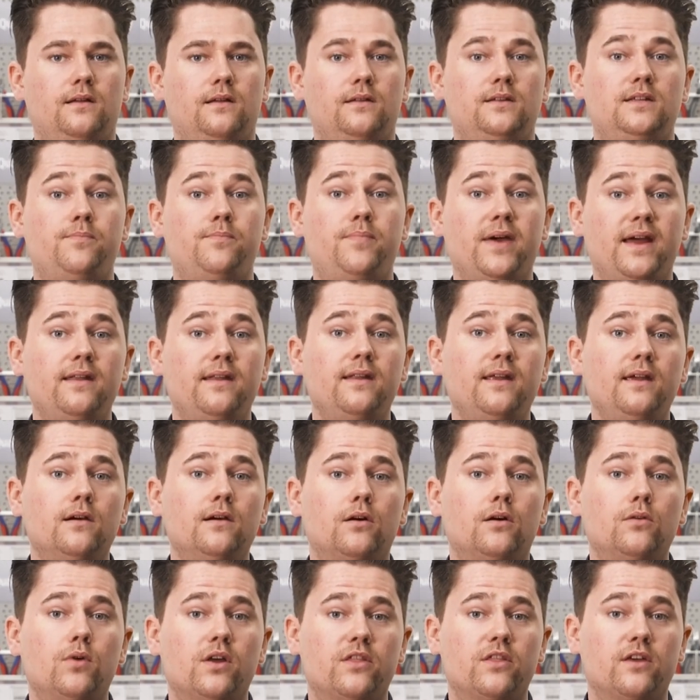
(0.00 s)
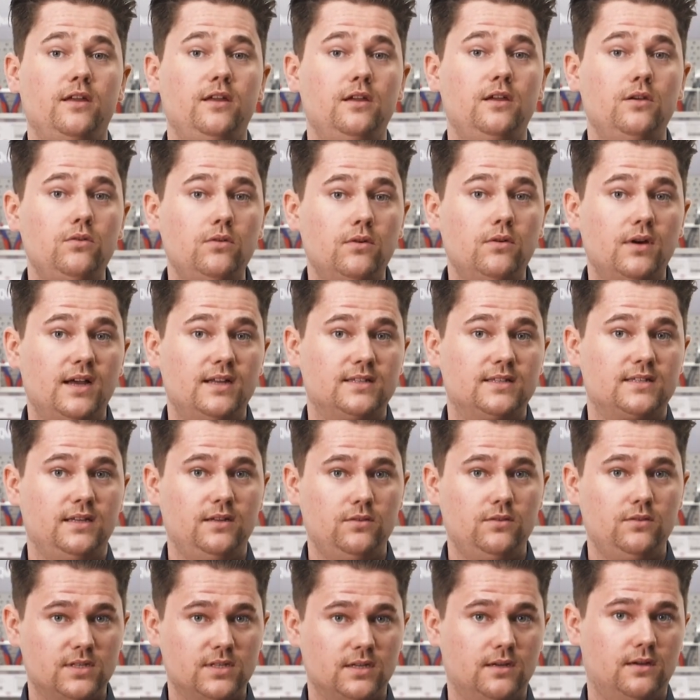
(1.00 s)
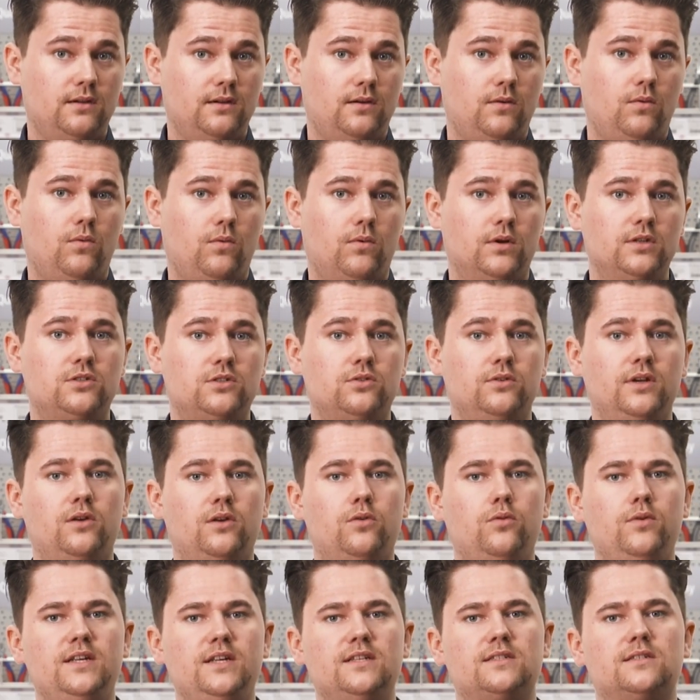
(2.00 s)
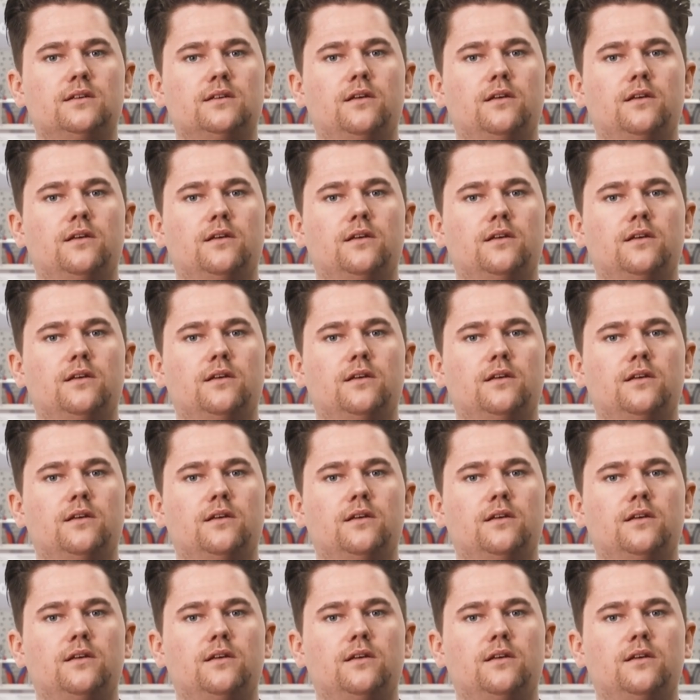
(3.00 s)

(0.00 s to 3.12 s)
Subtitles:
Depending on whether you, as a user, want to increase